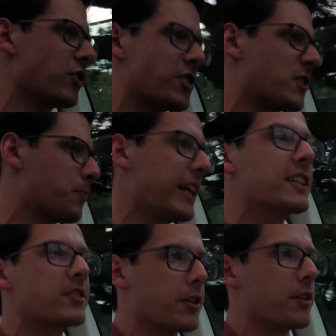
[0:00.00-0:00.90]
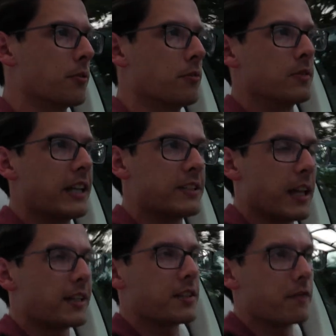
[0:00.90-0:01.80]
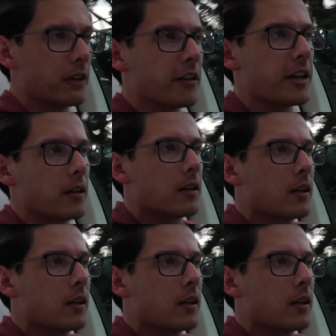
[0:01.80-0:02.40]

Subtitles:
Just speaks to you. It's a very